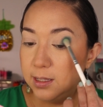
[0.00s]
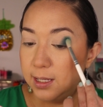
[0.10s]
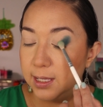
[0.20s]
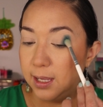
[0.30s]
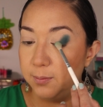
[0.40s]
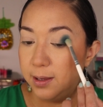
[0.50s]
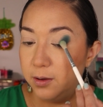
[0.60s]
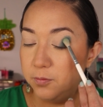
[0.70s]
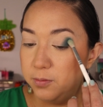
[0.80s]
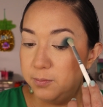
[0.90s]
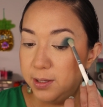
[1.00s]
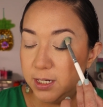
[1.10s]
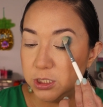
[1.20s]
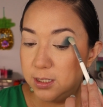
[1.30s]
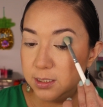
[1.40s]
that came out from
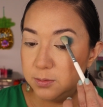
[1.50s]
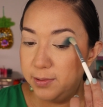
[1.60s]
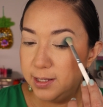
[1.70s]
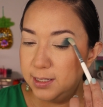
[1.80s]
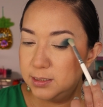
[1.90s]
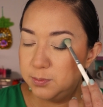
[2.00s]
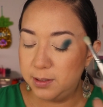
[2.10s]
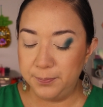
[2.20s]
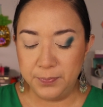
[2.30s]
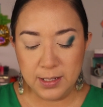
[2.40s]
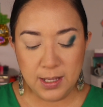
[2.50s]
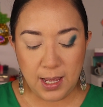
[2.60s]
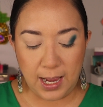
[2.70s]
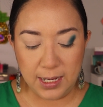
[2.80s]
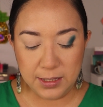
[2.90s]
BH Cosmetics, but
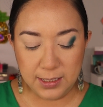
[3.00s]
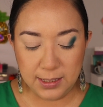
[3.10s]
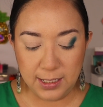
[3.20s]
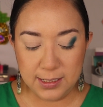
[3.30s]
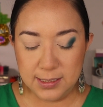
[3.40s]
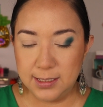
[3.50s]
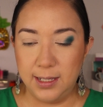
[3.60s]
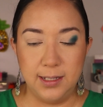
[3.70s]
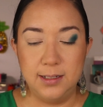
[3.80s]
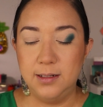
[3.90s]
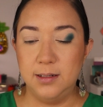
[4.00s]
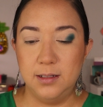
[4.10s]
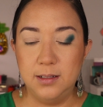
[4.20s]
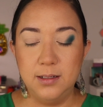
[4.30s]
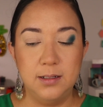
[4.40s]
I think they said
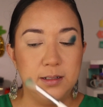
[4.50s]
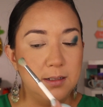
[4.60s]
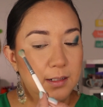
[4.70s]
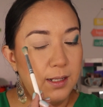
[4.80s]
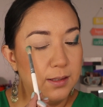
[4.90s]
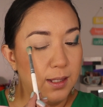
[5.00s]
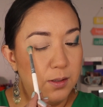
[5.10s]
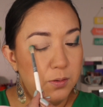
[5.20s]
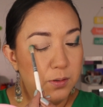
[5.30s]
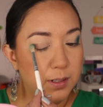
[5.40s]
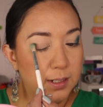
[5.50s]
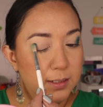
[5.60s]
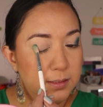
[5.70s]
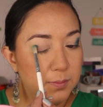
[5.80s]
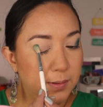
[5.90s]
like they
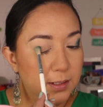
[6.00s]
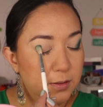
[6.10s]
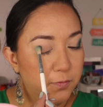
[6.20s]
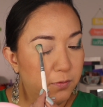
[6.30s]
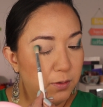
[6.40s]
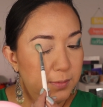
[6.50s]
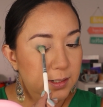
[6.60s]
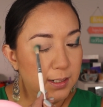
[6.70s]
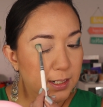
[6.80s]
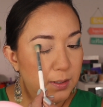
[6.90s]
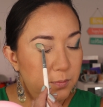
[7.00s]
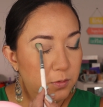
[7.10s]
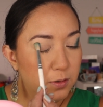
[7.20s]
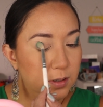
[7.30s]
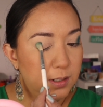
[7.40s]
couldn't make the formula
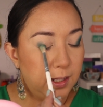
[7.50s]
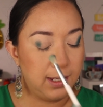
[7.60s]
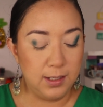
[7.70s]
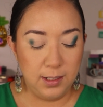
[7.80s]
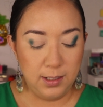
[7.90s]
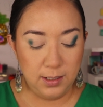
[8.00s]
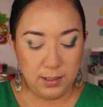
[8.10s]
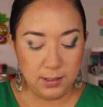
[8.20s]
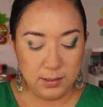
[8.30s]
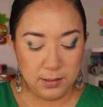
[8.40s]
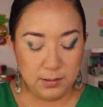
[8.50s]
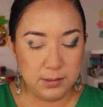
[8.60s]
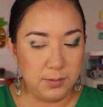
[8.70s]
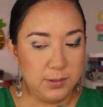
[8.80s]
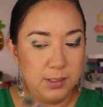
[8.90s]
anymore, like
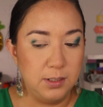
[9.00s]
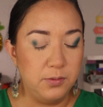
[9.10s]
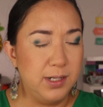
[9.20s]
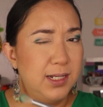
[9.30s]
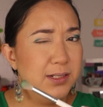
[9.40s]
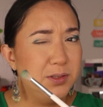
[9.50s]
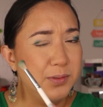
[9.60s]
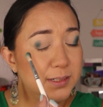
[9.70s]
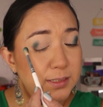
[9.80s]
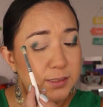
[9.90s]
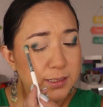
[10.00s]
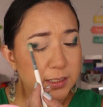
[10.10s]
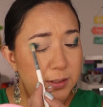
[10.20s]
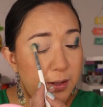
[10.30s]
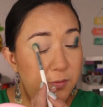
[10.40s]
some of the ingredients were
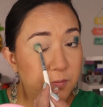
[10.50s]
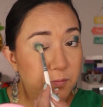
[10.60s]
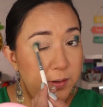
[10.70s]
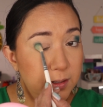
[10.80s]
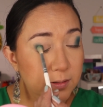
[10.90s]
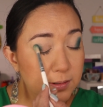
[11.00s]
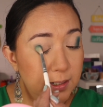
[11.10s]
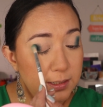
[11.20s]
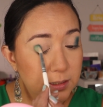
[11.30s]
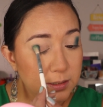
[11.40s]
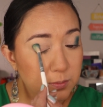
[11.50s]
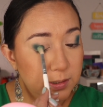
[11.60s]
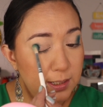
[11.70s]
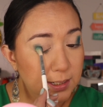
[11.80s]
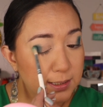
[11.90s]
discontinued. I feel like that's
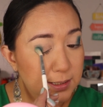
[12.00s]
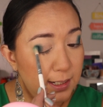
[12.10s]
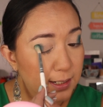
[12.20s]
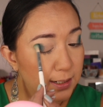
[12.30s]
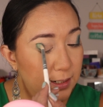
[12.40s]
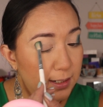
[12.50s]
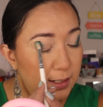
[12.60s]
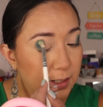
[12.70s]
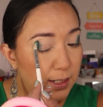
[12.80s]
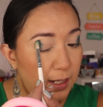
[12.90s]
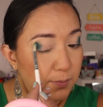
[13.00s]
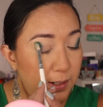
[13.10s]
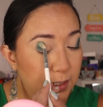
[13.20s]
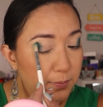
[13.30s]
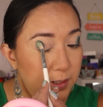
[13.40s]
what they said. I
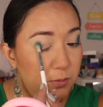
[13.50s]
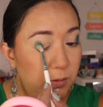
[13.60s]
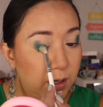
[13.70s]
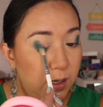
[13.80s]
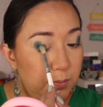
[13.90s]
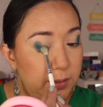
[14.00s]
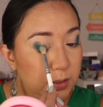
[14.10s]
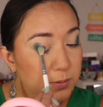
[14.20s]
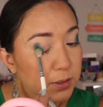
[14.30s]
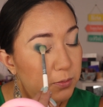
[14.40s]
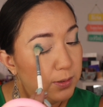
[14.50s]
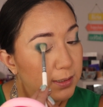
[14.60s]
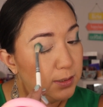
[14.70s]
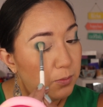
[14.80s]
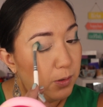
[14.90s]
might be wrong, but there was a
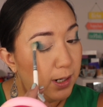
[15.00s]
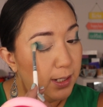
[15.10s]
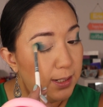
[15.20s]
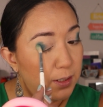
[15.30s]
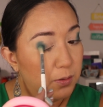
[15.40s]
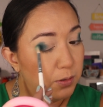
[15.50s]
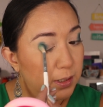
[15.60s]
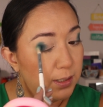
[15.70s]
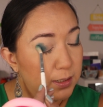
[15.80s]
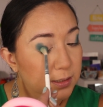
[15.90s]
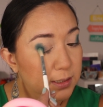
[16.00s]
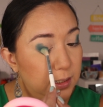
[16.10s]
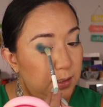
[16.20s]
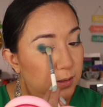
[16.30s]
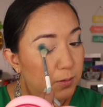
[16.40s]
reason why they couldn't
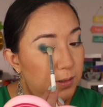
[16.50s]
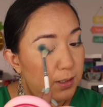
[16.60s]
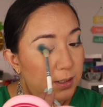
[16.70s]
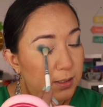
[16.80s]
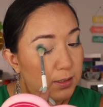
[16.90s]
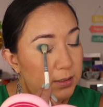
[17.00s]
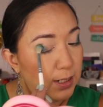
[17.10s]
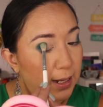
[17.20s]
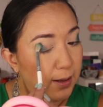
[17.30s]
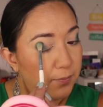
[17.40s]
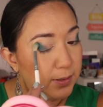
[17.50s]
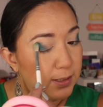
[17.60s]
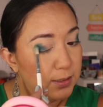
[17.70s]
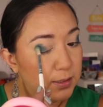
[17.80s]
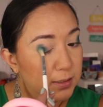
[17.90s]
continue to have
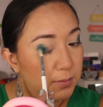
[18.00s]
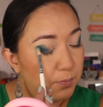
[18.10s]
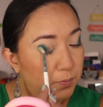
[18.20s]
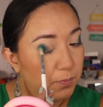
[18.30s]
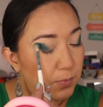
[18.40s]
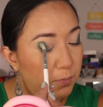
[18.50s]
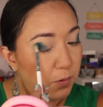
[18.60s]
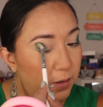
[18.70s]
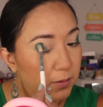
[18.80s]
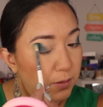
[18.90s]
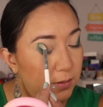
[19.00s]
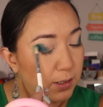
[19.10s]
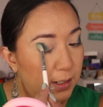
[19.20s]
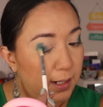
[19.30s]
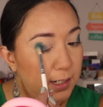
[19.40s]
this part of their
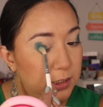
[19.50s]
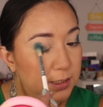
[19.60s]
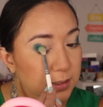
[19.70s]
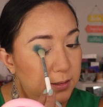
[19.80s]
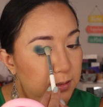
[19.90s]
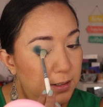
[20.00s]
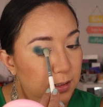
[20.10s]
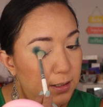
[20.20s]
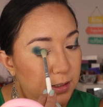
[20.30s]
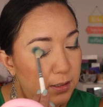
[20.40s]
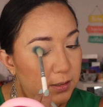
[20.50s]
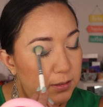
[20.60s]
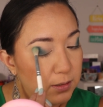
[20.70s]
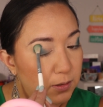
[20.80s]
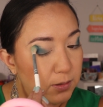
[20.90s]
collection.
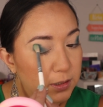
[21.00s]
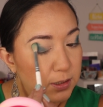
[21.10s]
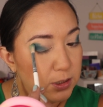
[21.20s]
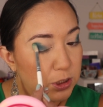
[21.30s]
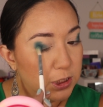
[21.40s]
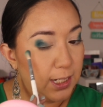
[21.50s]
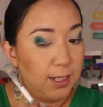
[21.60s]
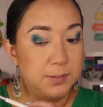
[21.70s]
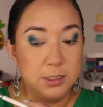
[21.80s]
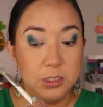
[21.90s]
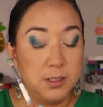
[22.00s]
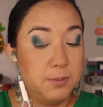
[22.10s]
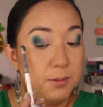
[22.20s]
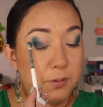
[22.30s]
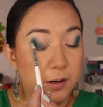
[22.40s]
So it's such a shame. This should have
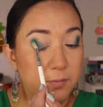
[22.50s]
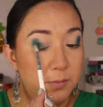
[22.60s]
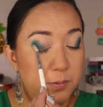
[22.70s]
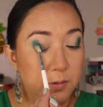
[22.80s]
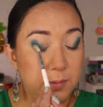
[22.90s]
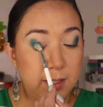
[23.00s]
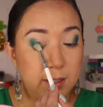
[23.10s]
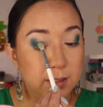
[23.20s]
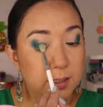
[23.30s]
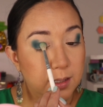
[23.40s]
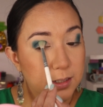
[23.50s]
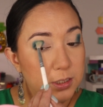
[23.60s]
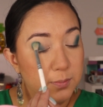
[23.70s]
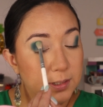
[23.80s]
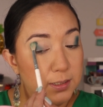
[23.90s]
been part of a permanent
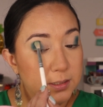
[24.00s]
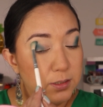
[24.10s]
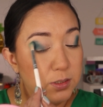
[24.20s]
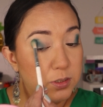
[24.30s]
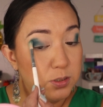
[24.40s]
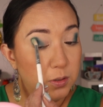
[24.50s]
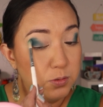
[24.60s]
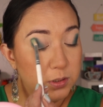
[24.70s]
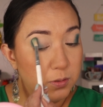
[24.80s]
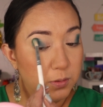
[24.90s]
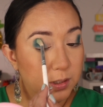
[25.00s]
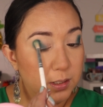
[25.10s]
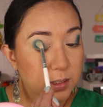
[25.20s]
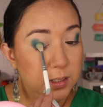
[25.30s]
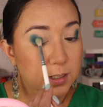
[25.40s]
collection because it's so, so
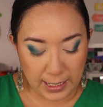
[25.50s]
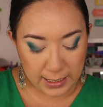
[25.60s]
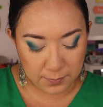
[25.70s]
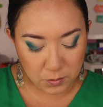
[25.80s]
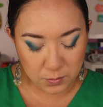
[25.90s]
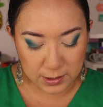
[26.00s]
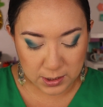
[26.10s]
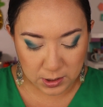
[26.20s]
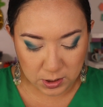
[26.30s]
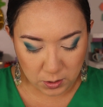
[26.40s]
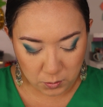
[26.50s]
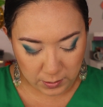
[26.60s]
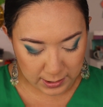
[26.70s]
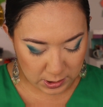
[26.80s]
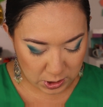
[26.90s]
good. I am going to go
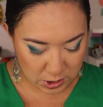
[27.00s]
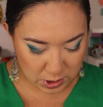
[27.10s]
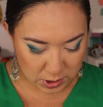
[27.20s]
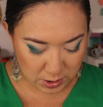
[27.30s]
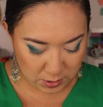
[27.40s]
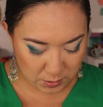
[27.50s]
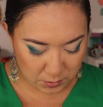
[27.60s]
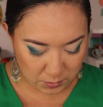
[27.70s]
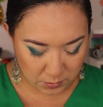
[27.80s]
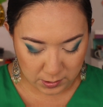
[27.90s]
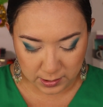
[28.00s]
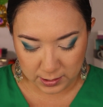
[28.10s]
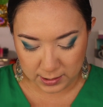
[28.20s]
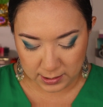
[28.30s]
into,